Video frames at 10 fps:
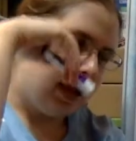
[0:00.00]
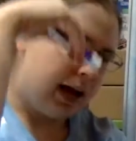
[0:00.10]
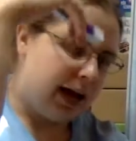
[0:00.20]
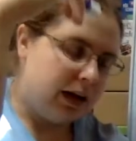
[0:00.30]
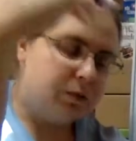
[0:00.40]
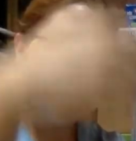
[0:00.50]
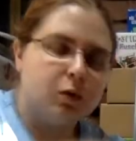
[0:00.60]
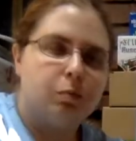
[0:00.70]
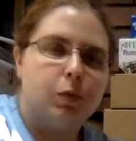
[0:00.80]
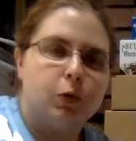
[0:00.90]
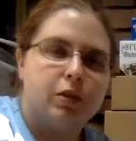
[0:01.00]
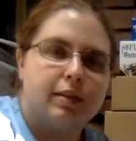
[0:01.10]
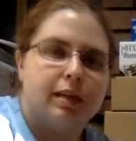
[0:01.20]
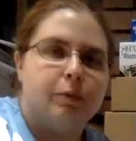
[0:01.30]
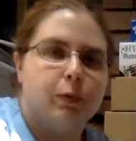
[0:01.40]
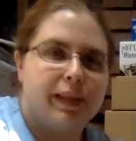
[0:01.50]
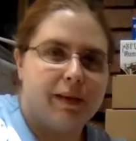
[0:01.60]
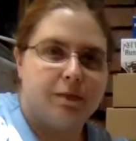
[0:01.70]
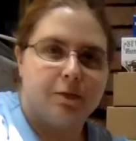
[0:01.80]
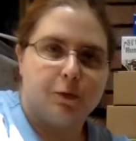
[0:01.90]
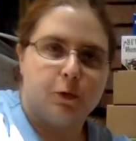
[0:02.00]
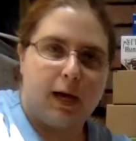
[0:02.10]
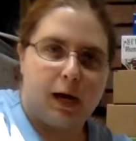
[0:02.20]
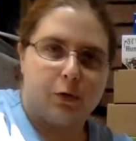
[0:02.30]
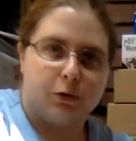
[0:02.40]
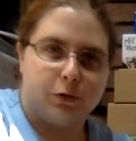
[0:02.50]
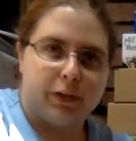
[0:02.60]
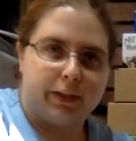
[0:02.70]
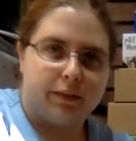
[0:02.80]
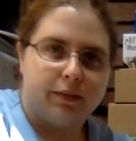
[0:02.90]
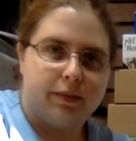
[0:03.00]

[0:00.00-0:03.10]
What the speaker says: atoms are most stable when they have a full outer ring.